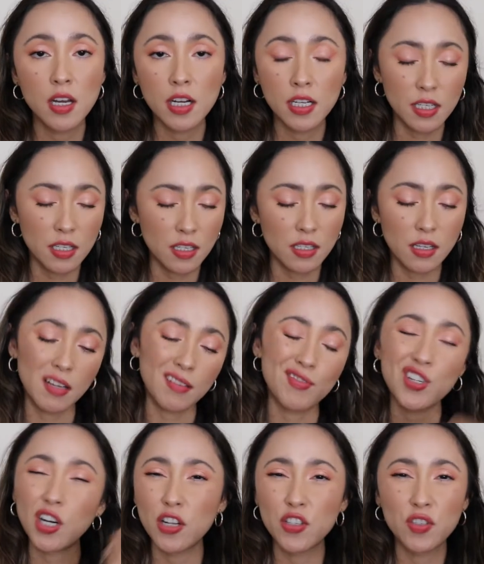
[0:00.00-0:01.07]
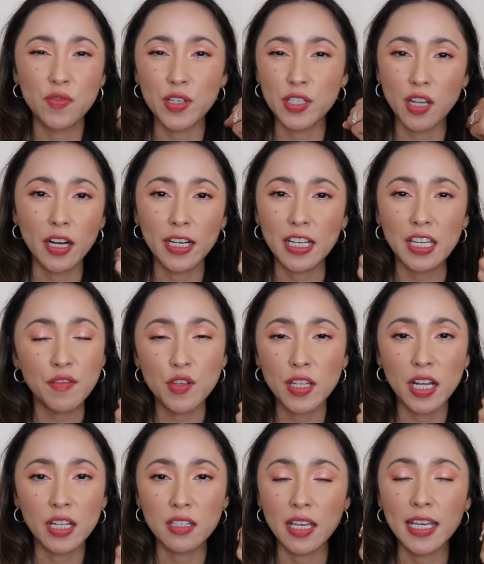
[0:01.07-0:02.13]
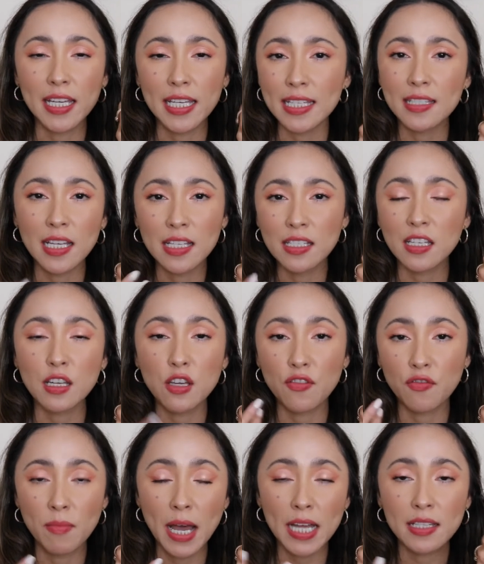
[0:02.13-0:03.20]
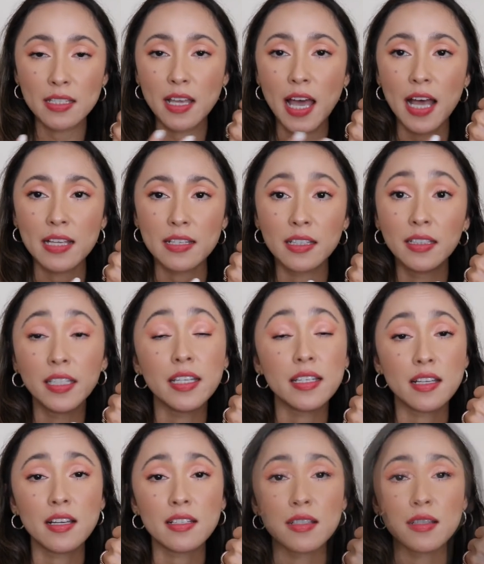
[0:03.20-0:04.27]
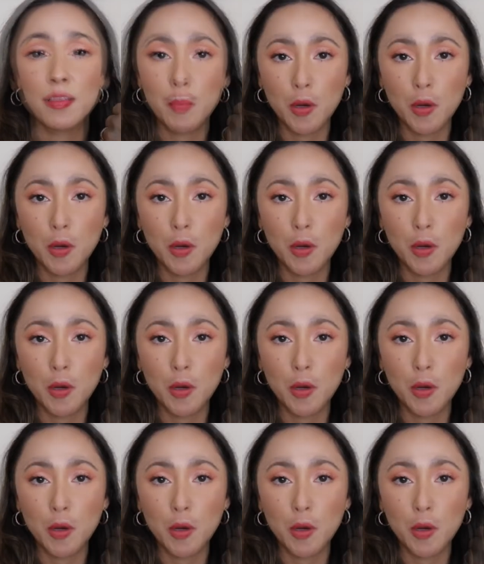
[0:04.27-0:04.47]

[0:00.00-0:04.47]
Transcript: because uh, Charlotte Tilbury is not going to give you that intensity of mattes as Lisa's.